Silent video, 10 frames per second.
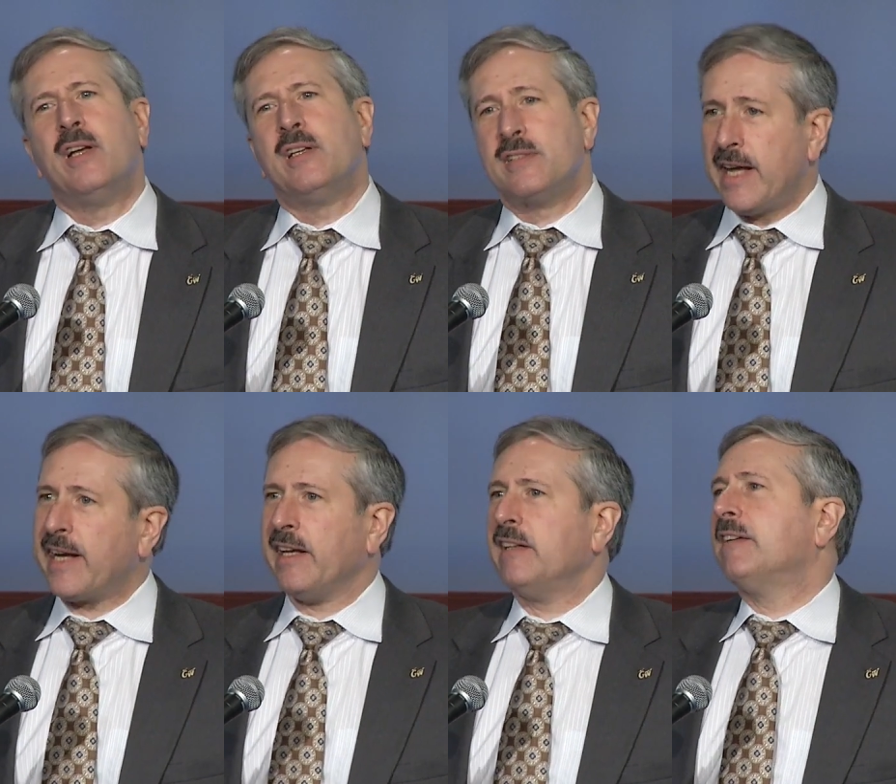
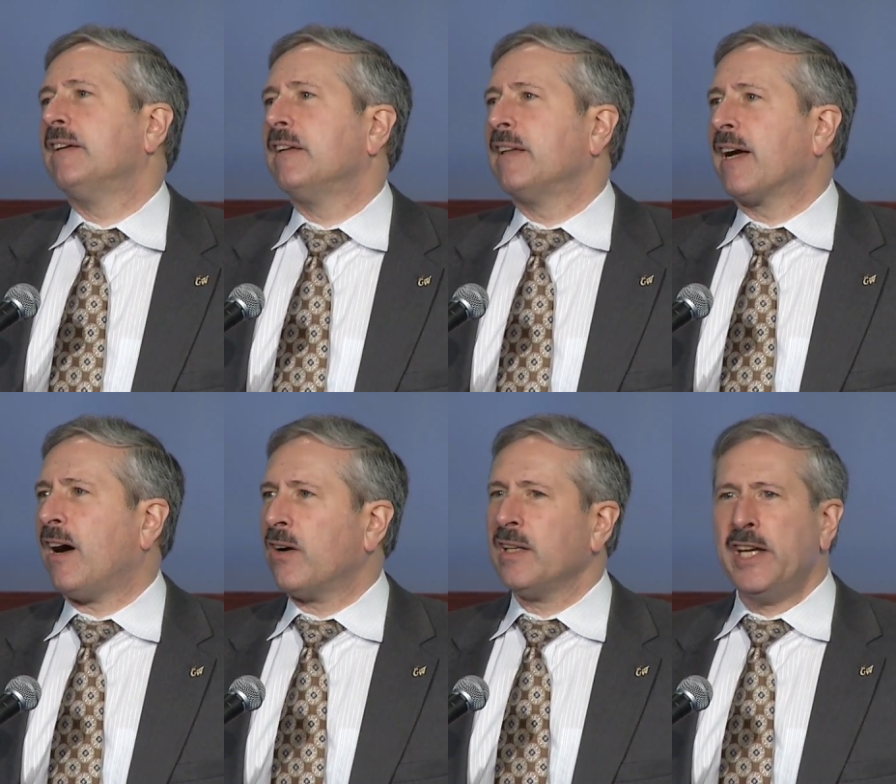Second, the
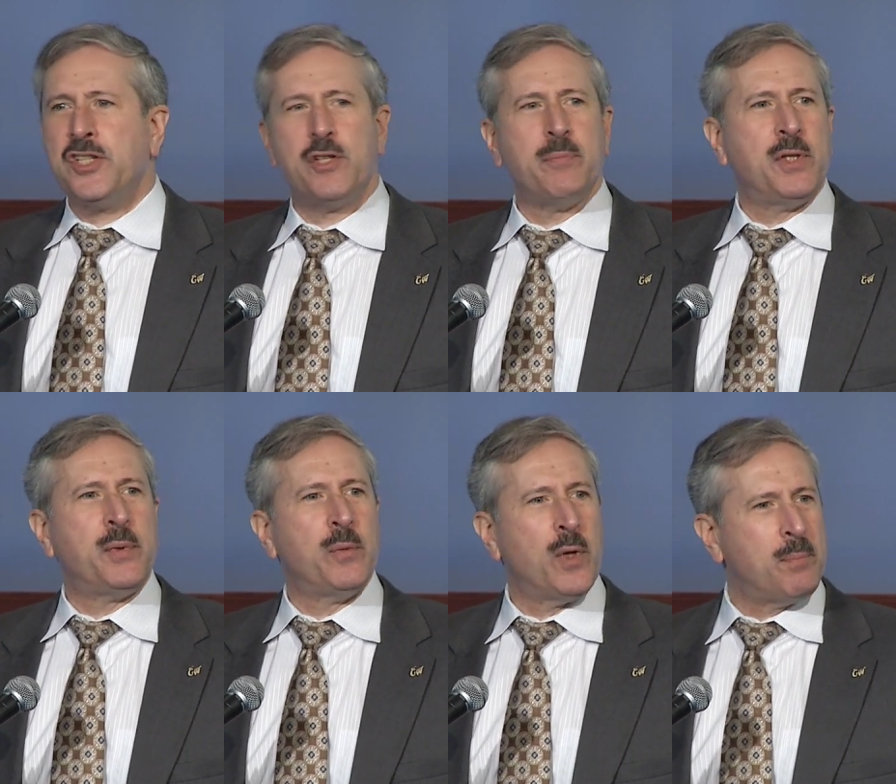correlation
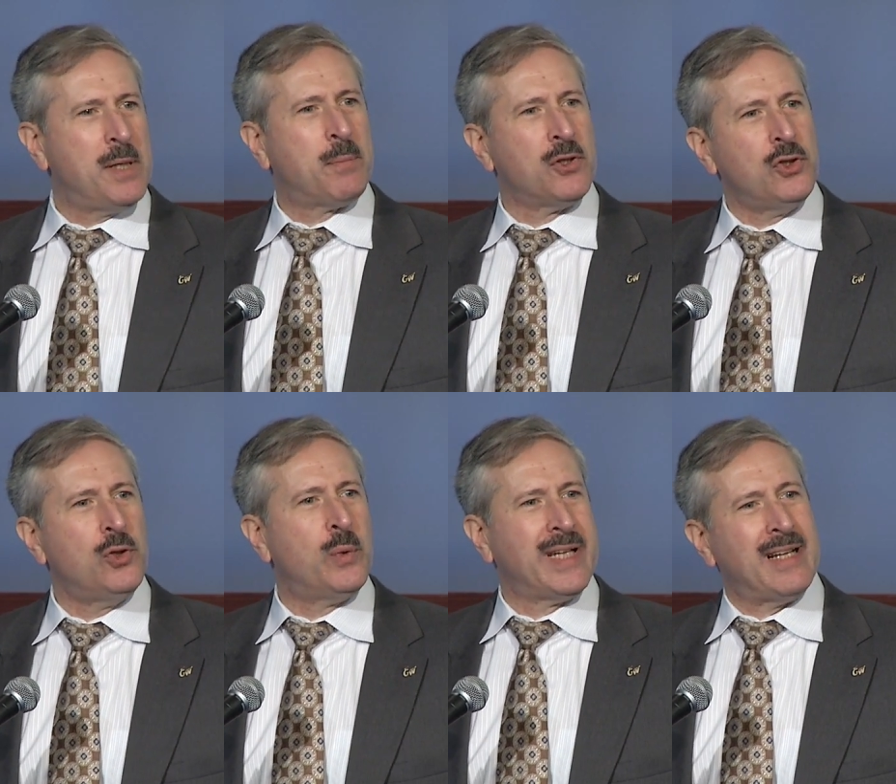between what people knew
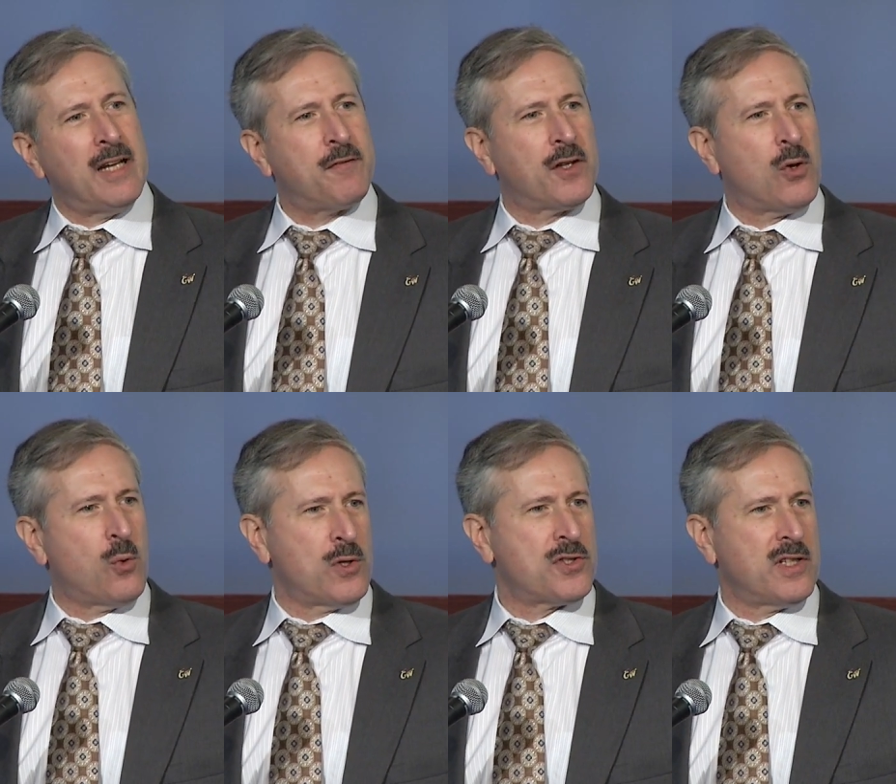when they left the
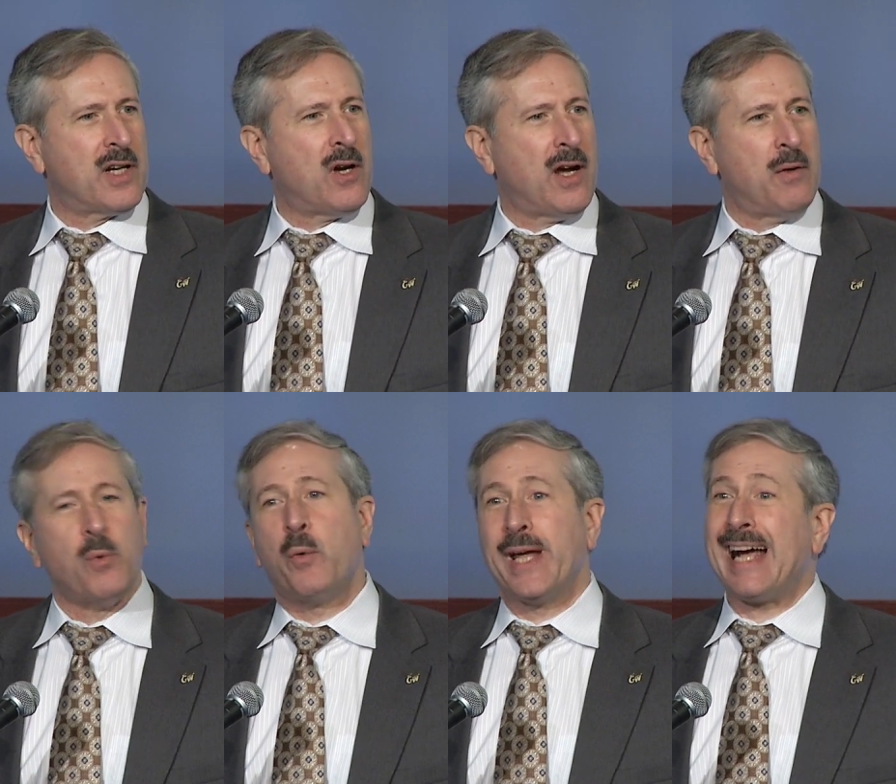course and
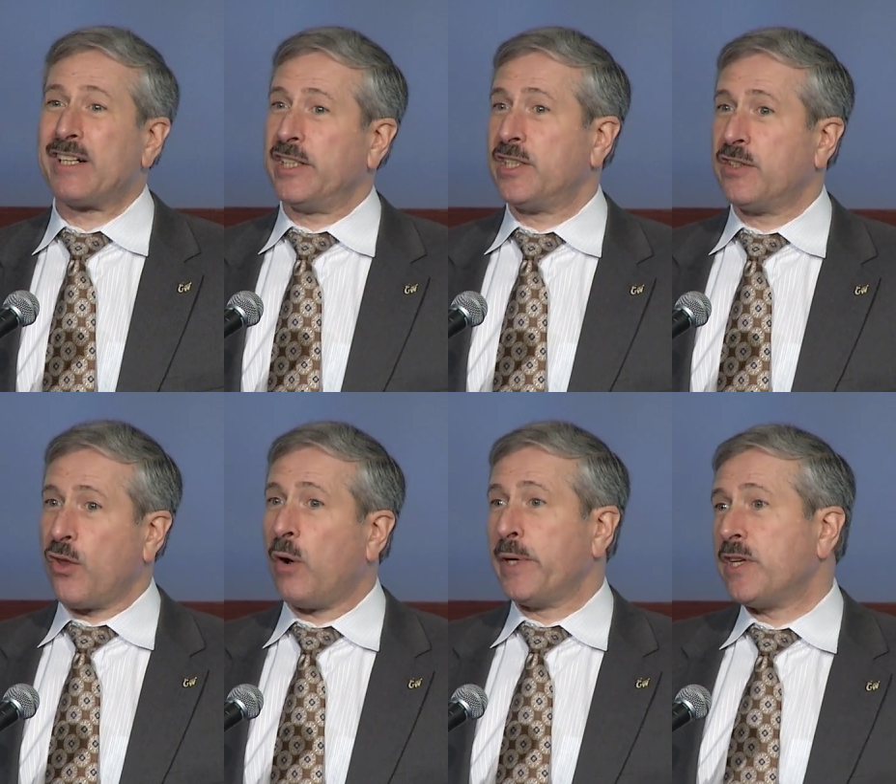what we actually
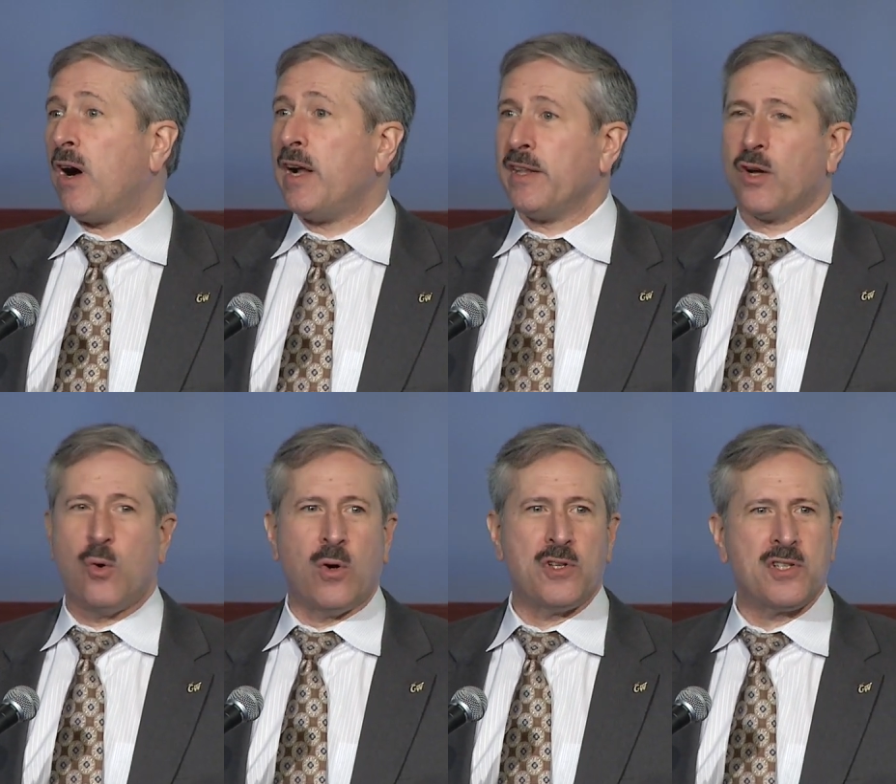thought we taught in the
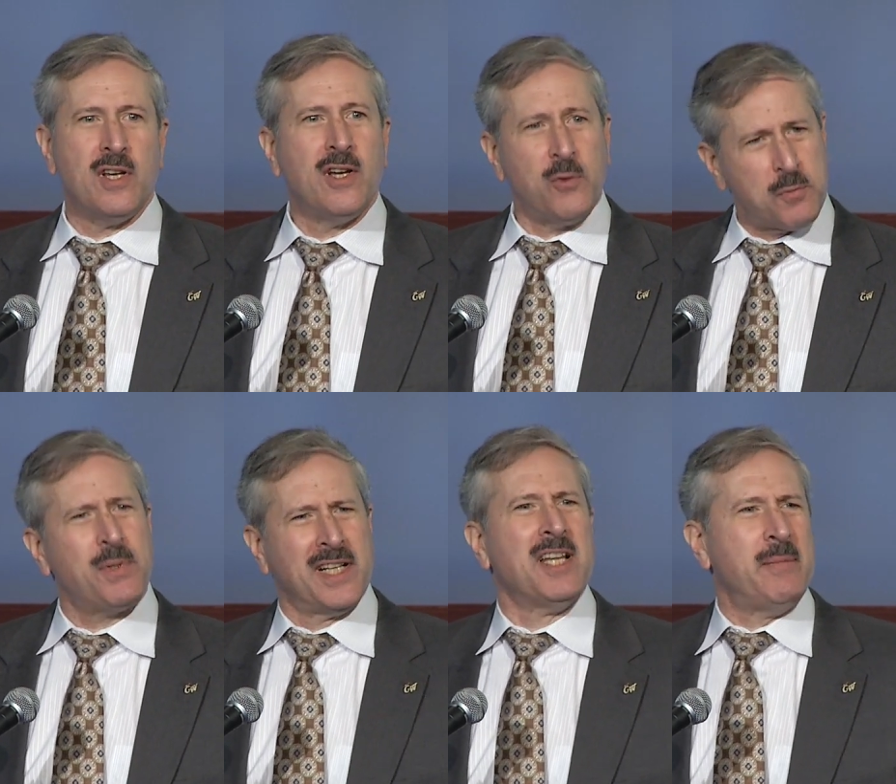course was
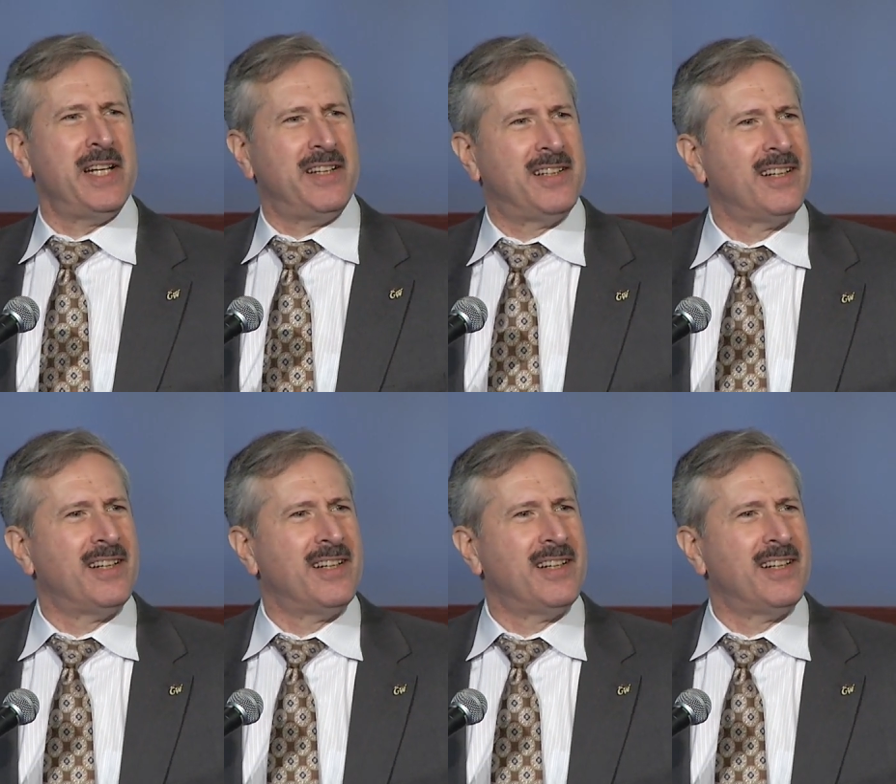pretty limited.